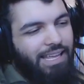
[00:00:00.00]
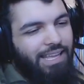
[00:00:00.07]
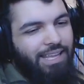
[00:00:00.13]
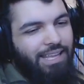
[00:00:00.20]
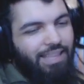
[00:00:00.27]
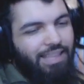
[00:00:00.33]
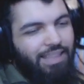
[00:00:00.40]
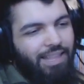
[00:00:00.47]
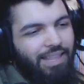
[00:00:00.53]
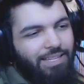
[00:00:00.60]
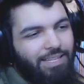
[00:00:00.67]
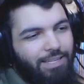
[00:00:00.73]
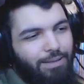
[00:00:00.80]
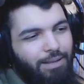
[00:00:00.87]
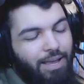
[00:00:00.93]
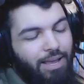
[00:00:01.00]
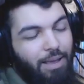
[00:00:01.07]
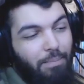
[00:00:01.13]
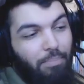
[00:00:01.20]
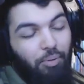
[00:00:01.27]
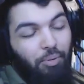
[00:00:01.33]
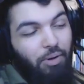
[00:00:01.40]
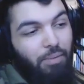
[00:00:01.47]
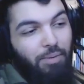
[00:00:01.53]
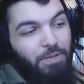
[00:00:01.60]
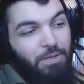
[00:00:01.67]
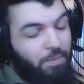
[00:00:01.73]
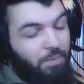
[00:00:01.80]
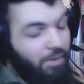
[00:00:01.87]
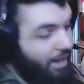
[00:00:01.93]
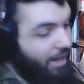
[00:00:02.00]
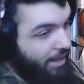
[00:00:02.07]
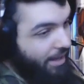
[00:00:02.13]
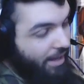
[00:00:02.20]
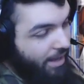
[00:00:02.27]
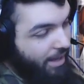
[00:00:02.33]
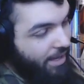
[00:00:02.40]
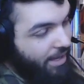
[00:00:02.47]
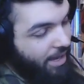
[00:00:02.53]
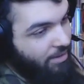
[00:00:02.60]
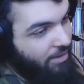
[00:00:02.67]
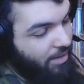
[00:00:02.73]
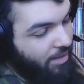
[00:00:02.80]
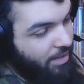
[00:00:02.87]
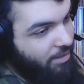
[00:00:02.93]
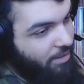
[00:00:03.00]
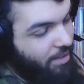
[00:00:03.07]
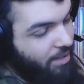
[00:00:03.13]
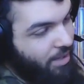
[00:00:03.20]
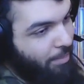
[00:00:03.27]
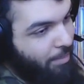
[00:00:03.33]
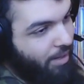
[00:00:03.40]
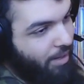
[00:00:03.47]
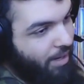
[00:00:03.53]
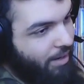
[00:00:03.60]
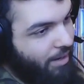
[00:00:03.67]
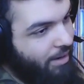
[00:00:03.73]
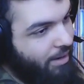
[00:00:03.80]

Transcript: that's pretty much what I gathered in the plot,